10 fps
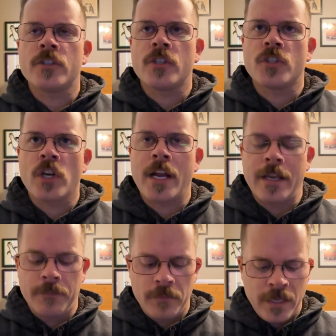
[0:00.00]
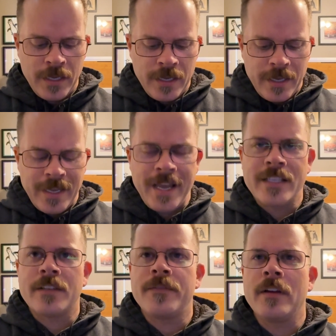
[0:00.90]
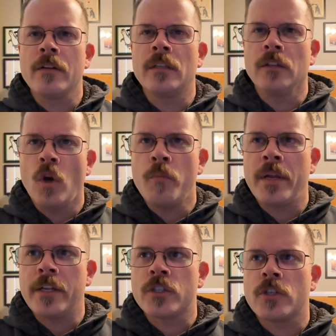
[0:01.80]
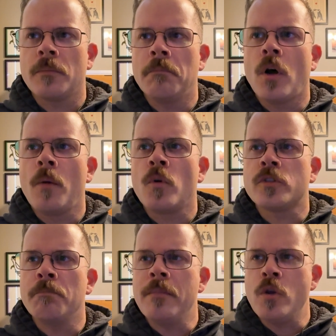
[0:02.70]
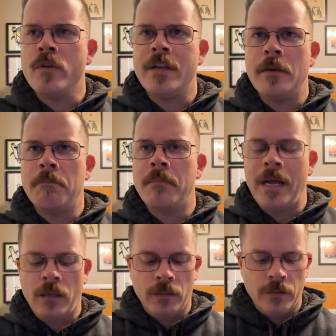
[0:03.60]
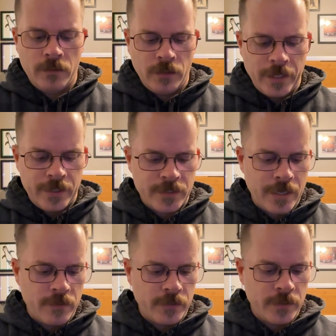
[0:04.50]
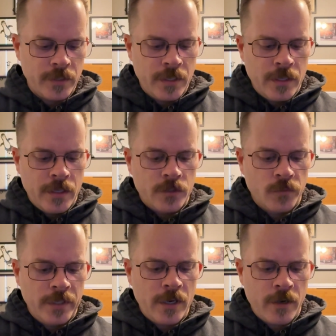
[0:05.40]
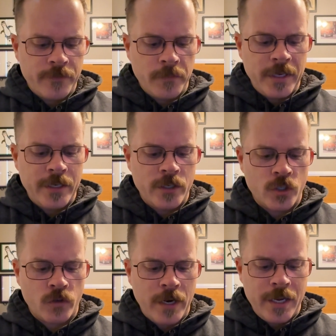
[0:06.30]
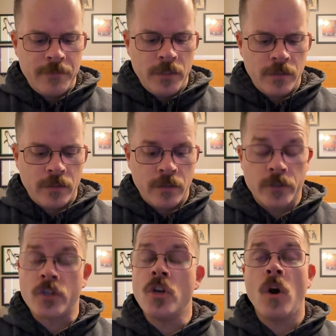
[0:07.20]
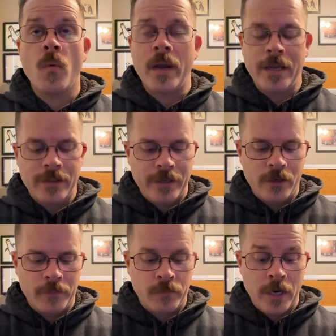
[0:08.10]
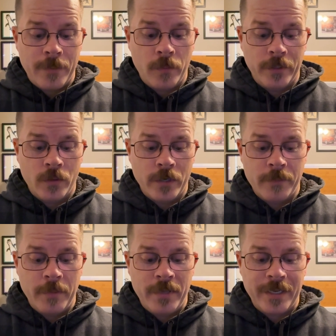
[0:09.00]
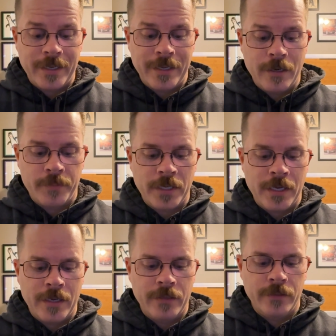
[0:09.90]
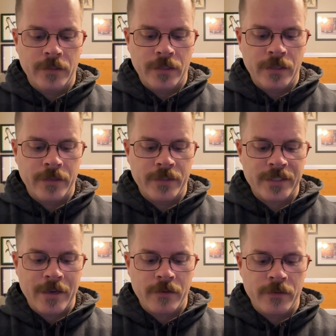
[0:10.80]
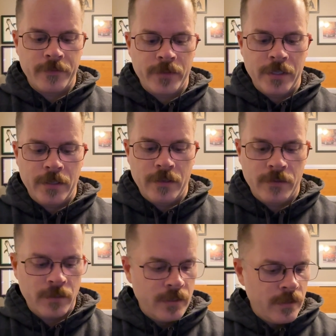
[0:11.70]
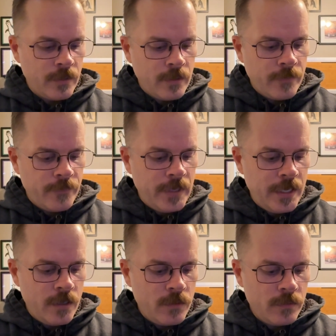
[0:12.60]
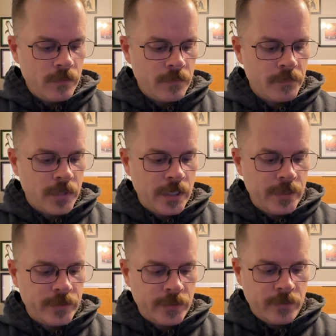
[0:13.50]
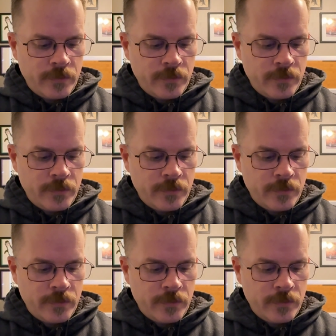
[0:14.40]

chime, it has a very low-pitched, almost muted bell-like sound. It's really hard for me to describe. There's no way that you're probably going to be picking it up on the sound of the video, but